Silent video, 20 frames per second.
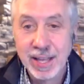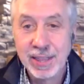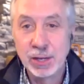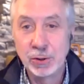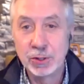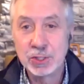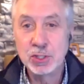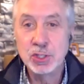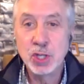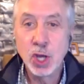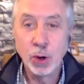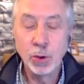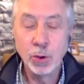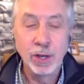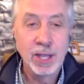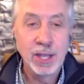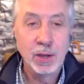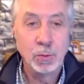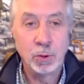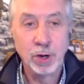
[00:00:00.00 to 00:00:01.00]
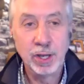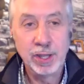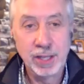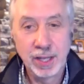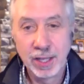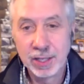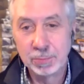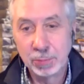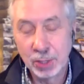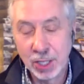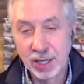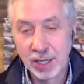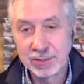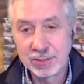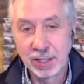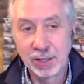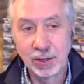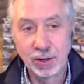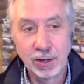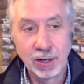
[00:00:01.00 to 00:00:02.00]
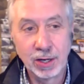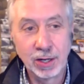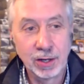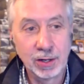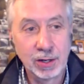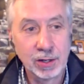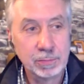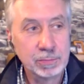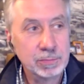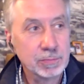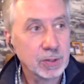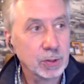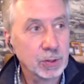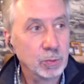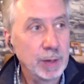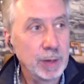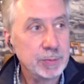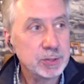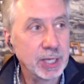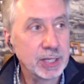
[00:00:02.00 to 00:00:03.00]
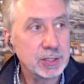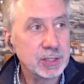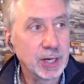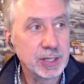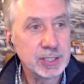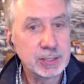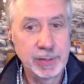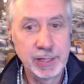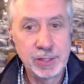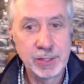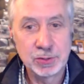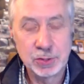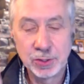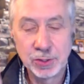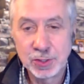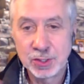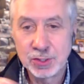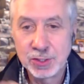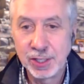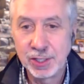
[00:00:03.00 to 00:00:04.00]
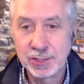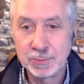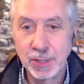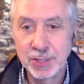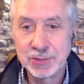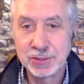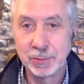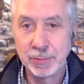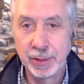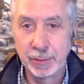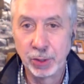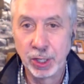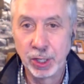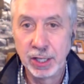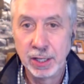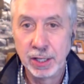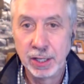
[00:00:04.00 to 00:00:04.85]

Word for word: There is no Amazing. one of the other blogs on our on our website talks about there's no such thing as muscle memory.